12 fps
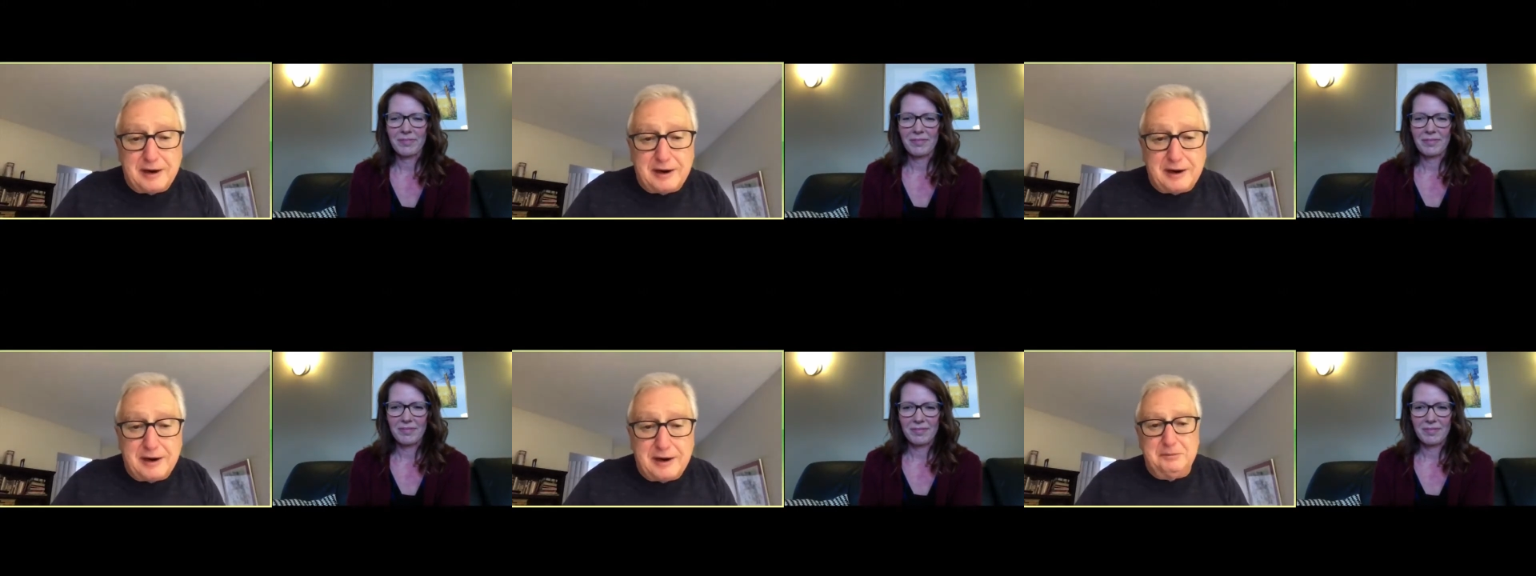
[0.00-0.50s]

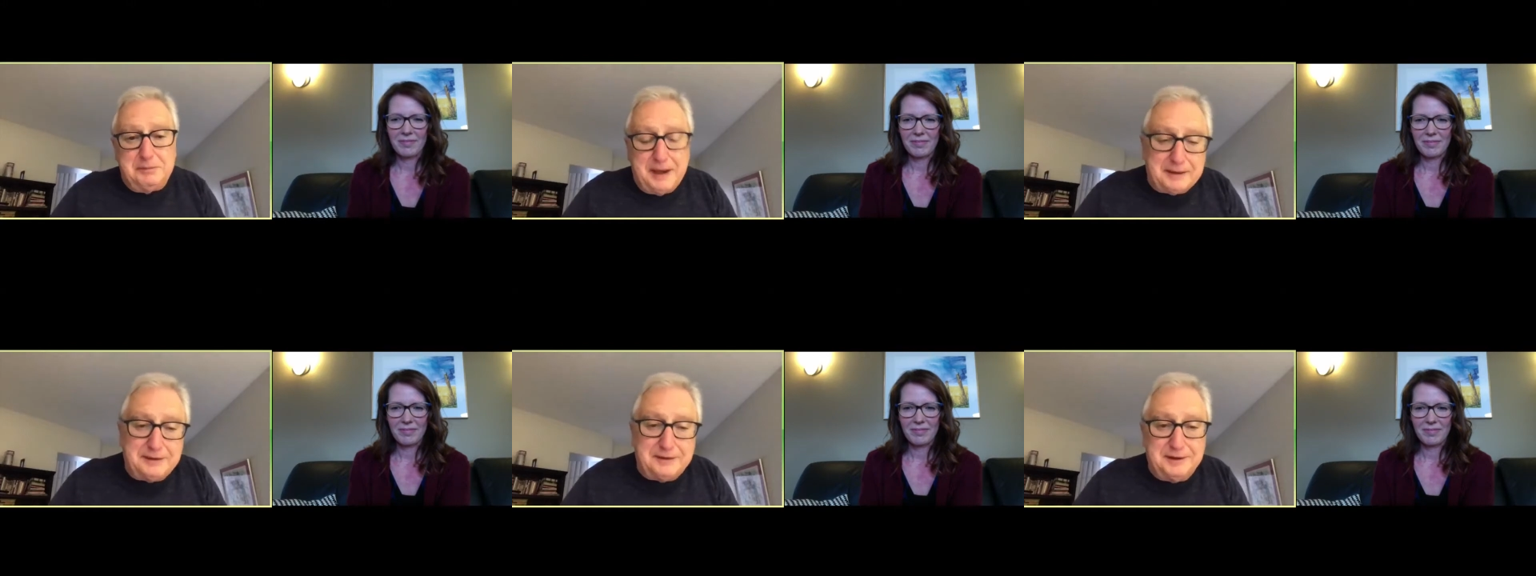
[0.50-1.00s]
Speaker 1: It's
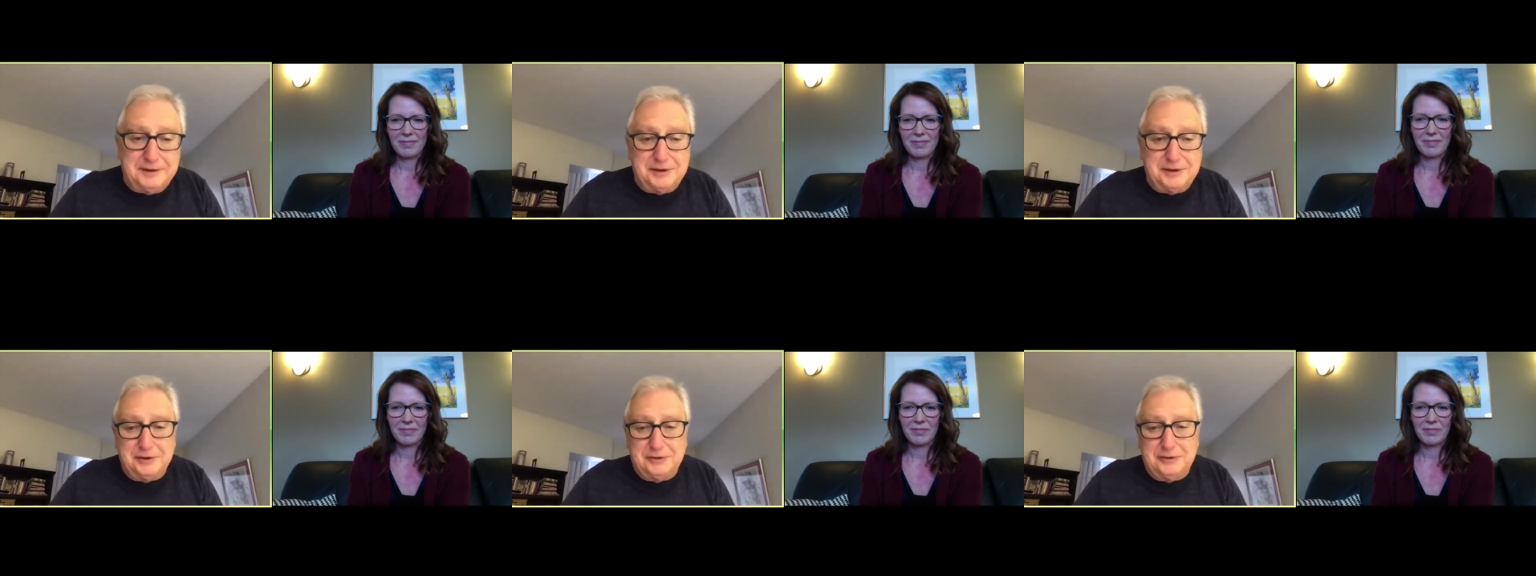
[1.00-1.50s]
embedded in
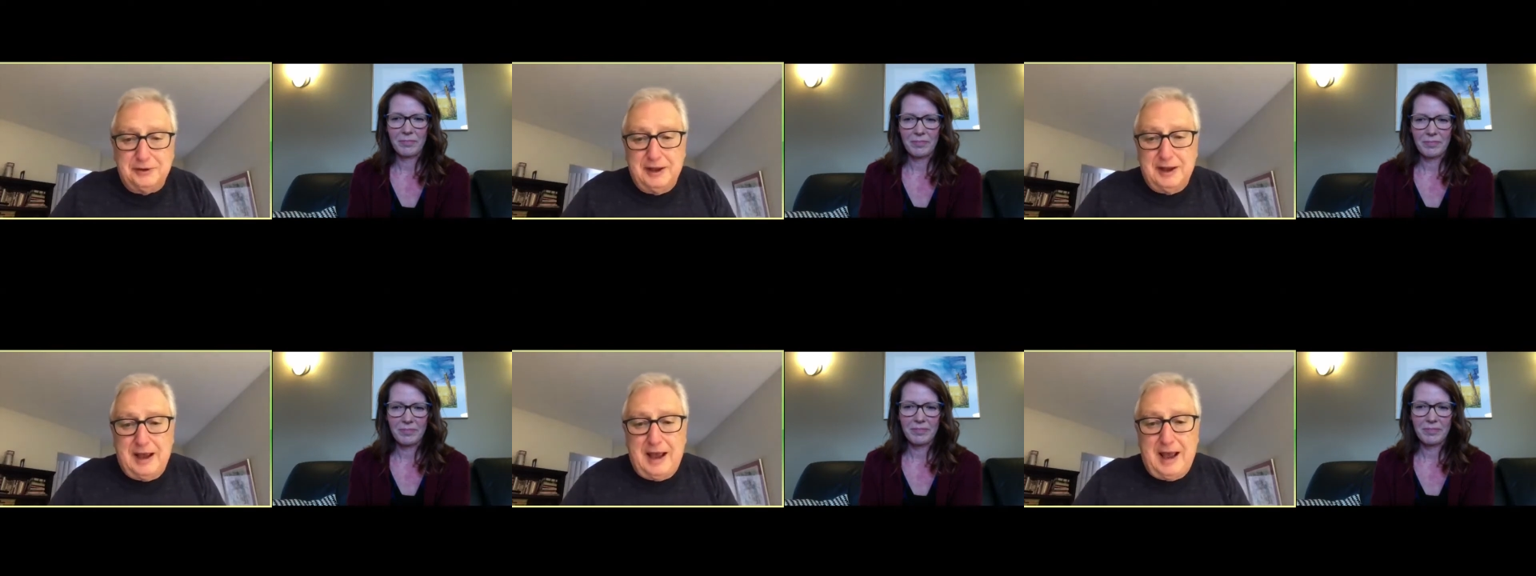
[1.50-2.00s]
you,
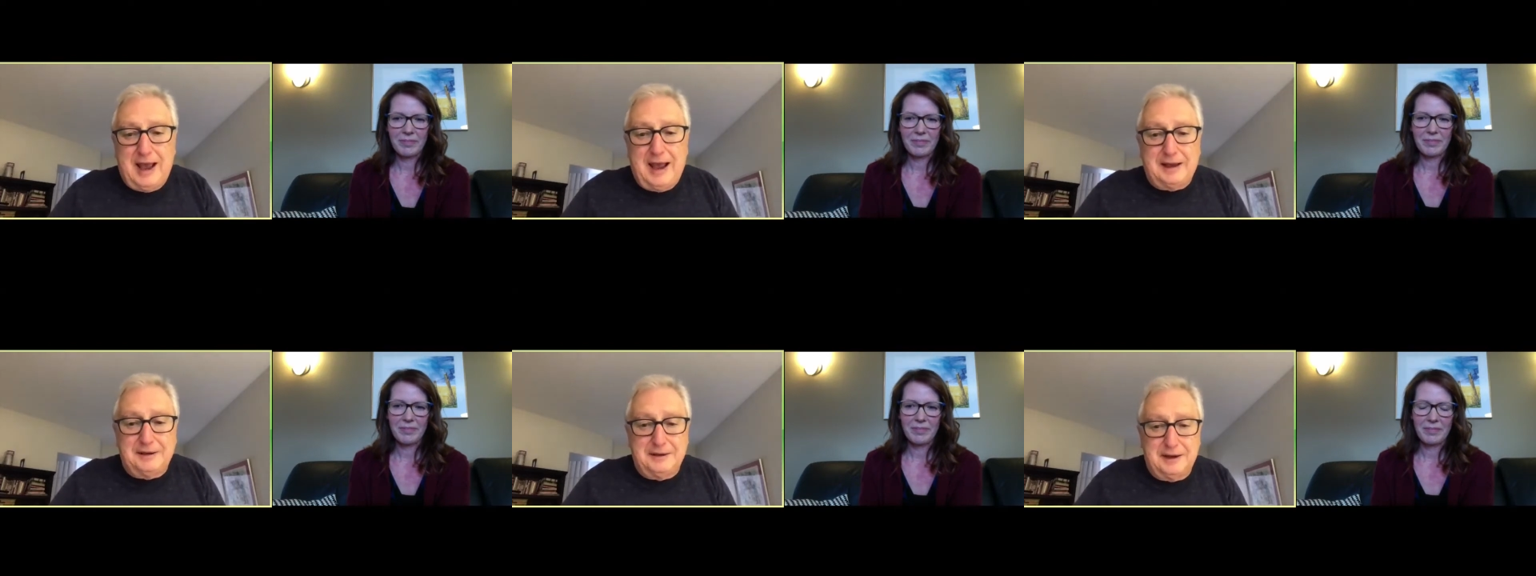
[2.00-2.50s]

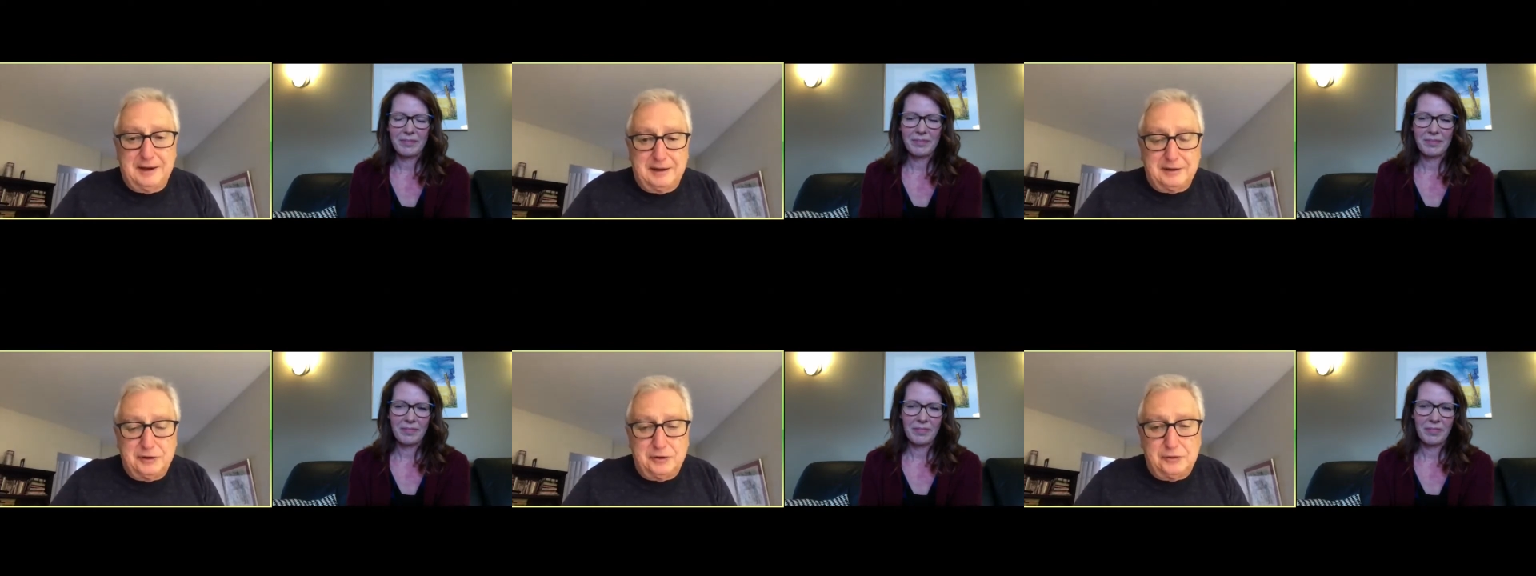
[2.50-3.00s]
and uh,
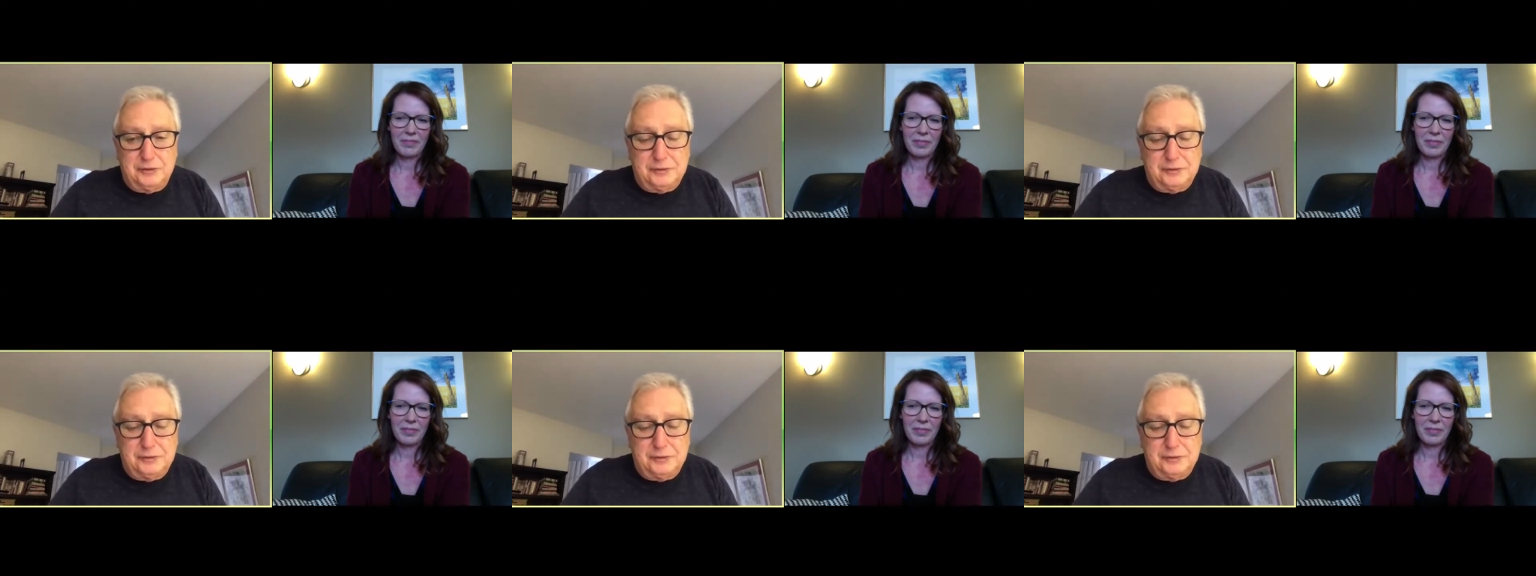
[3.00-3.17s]
you